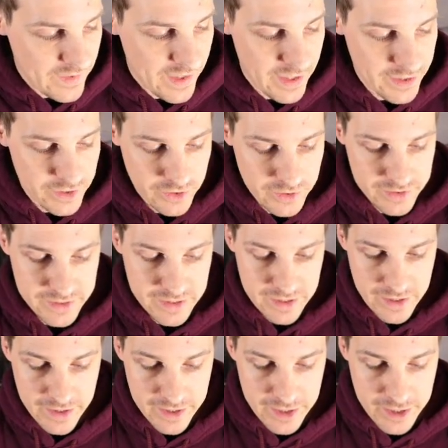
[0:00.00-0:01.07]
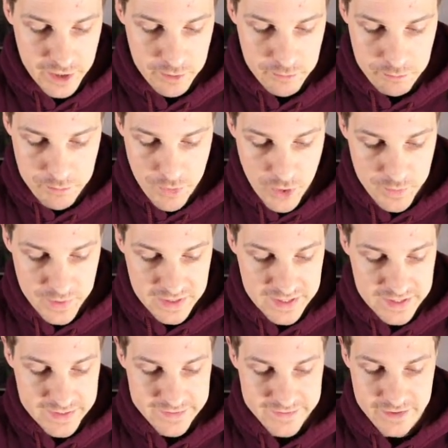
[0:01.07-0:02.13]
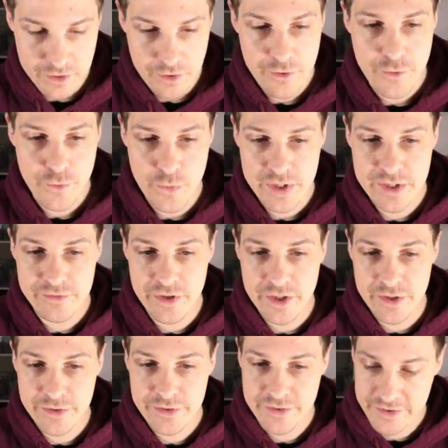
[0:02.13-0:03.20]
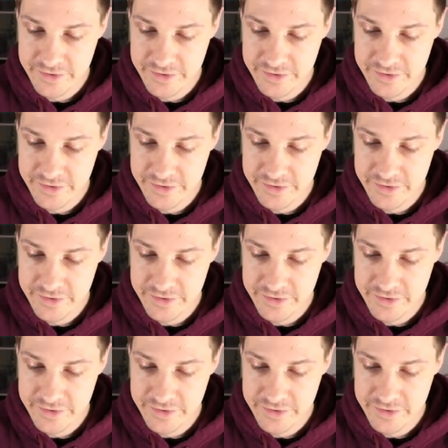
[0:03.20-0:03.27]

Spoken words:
I got Mobilize, I got three of those,